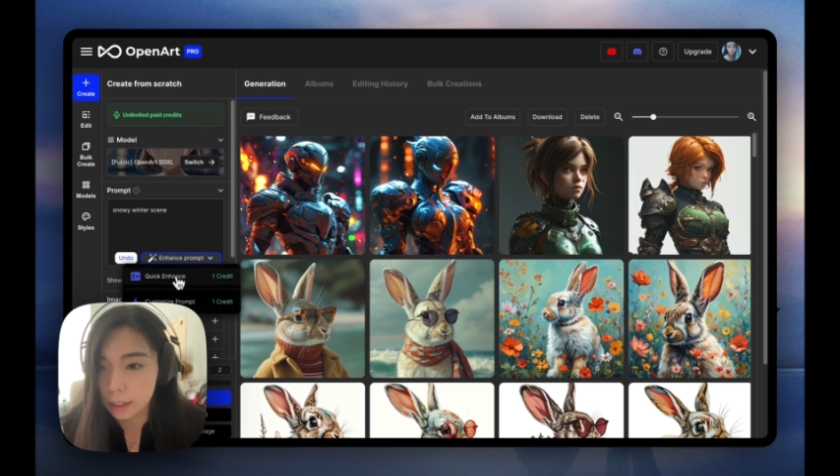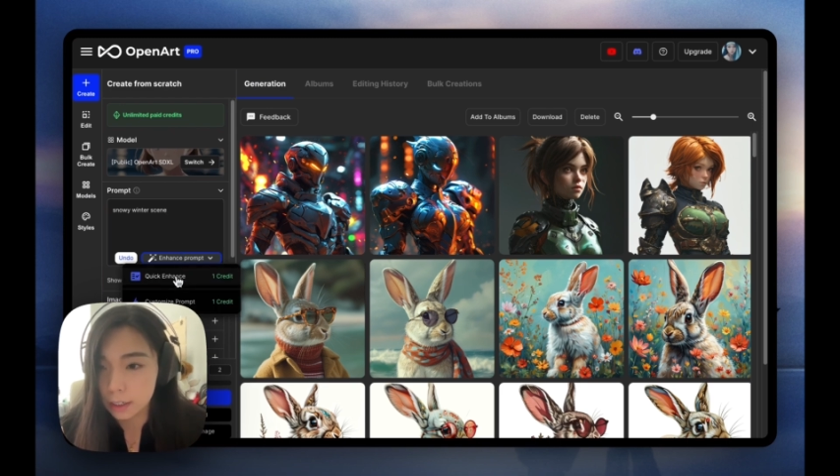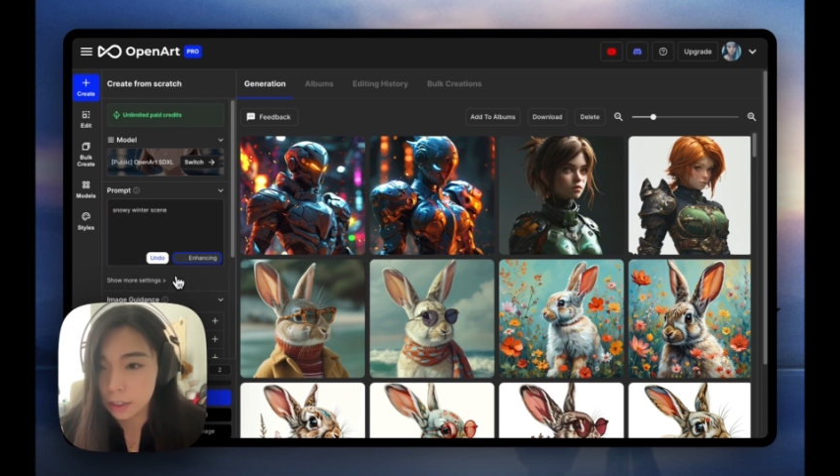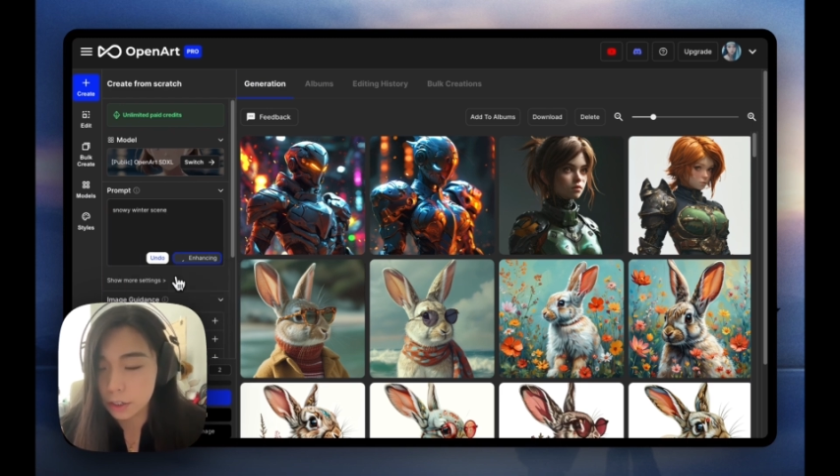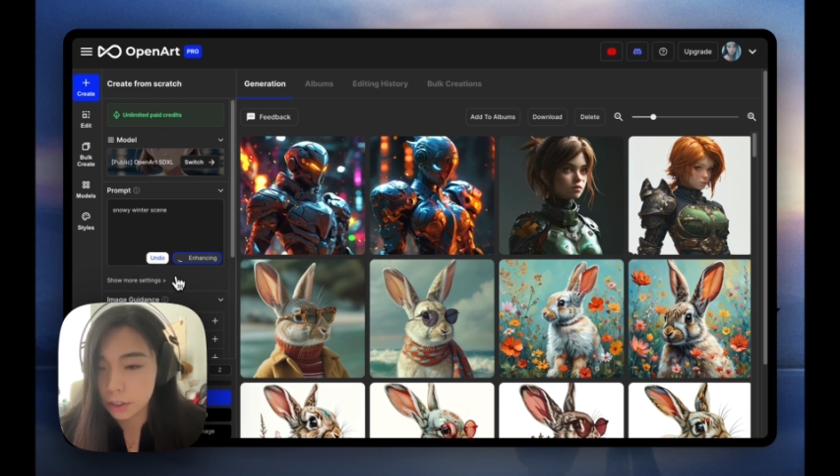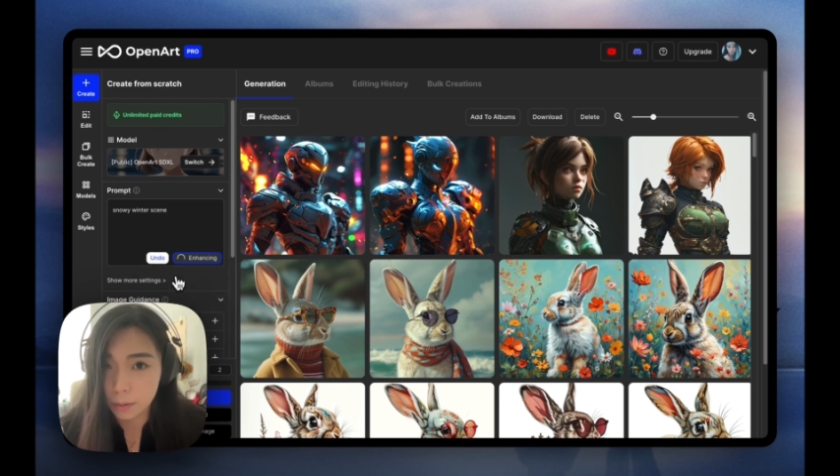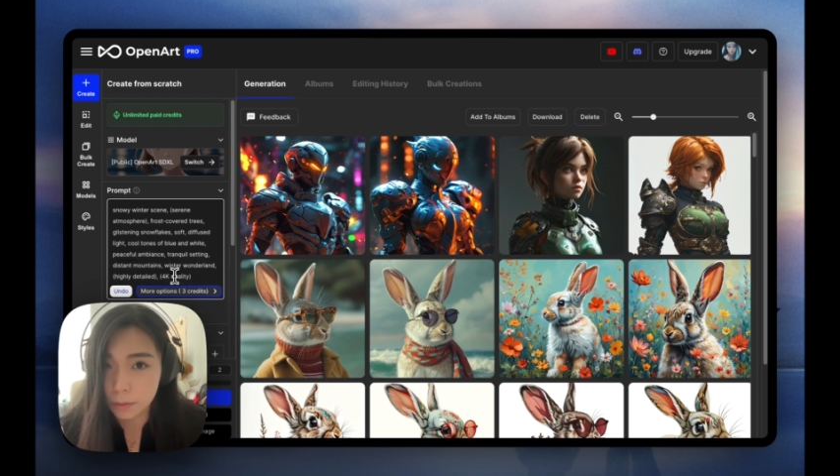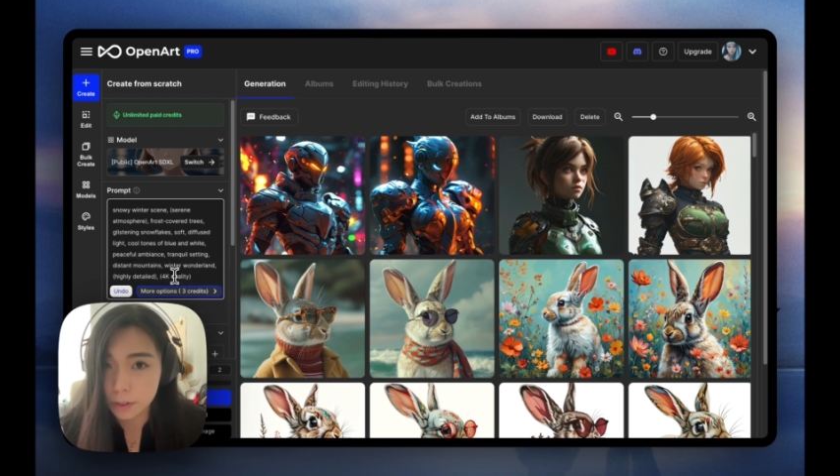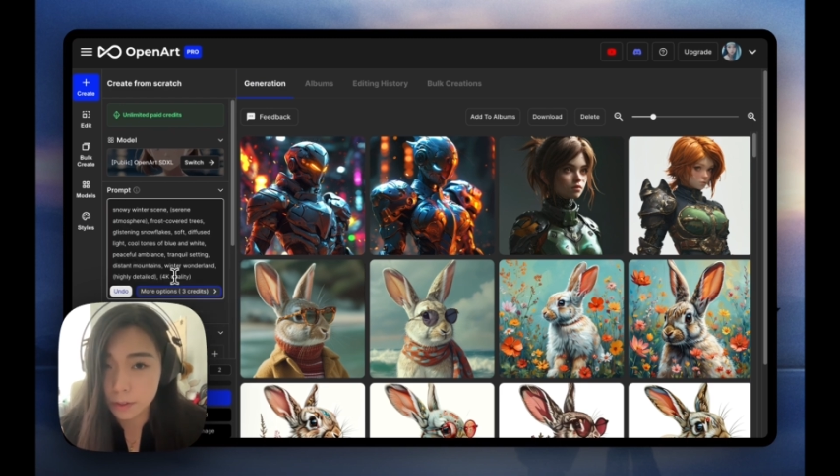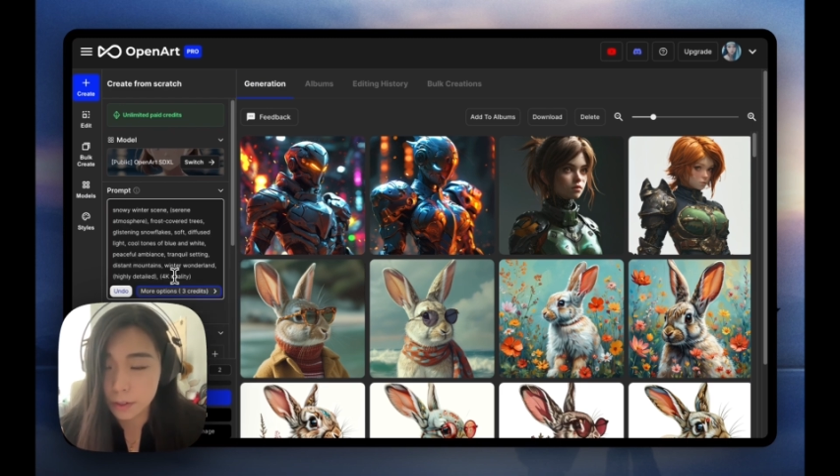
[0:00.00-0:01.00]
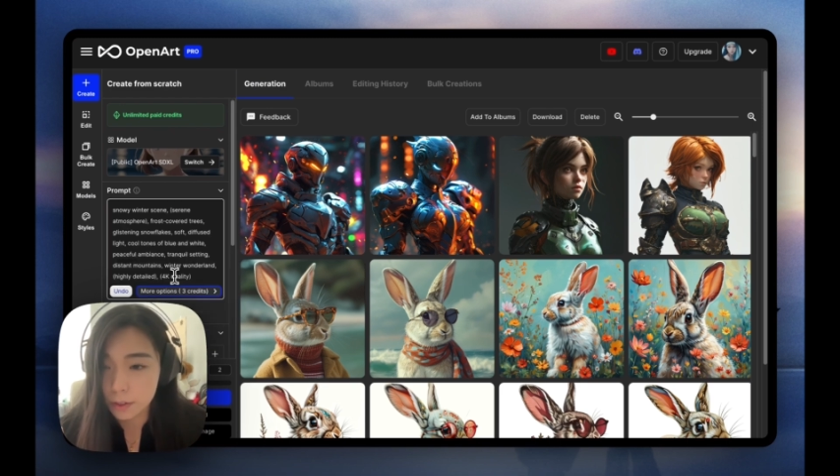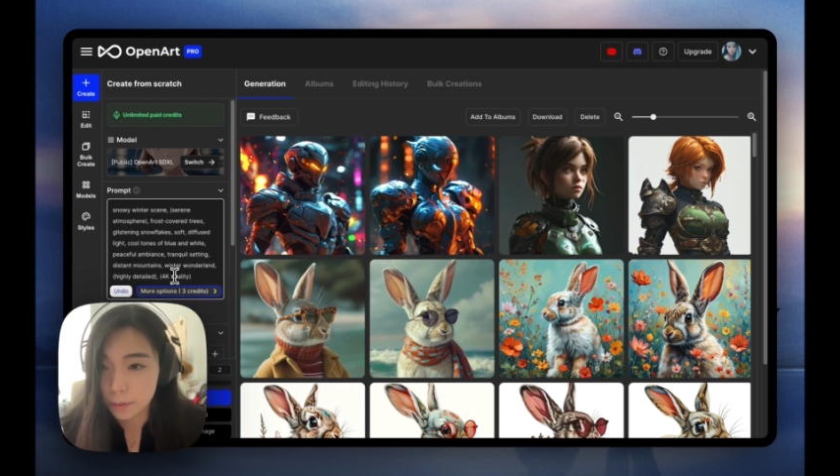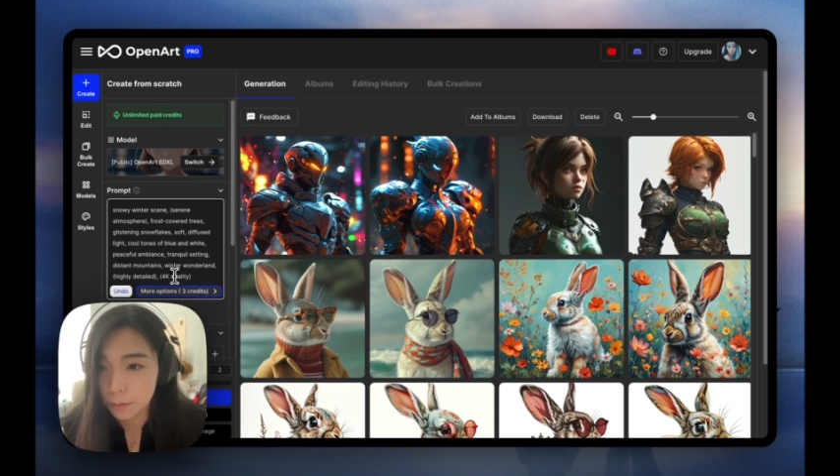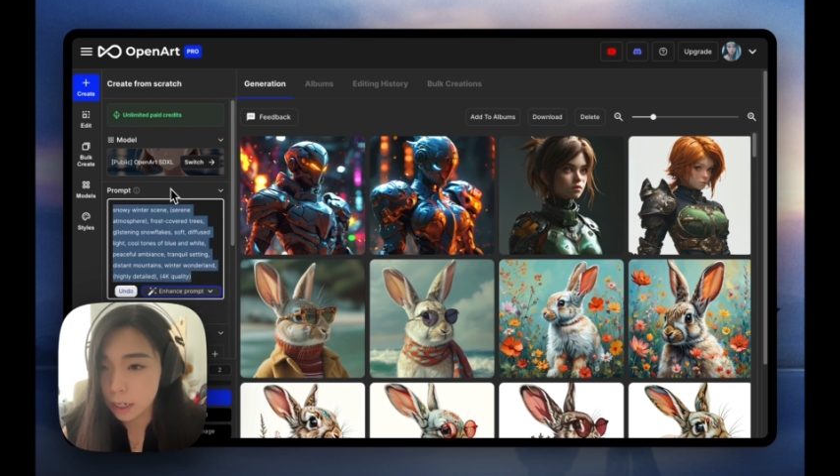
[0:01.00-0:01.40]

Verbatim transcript: quick enhance.